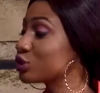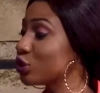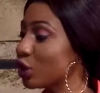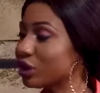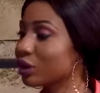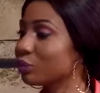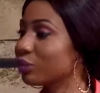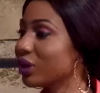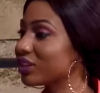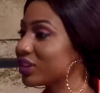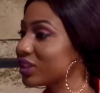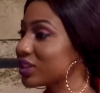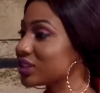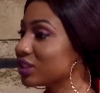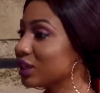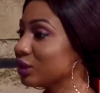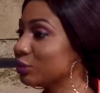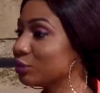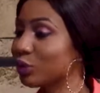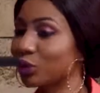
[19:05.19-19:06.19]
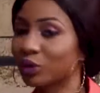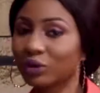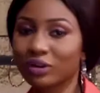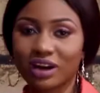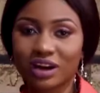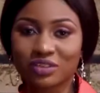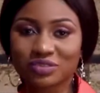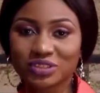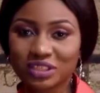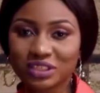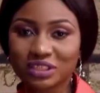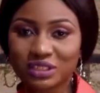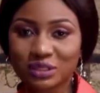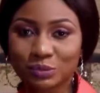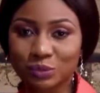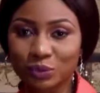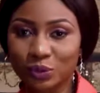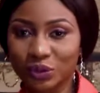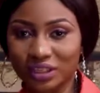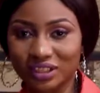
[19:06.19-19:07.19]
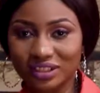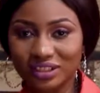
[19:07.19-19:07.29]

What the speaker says: talk about this and more after this break.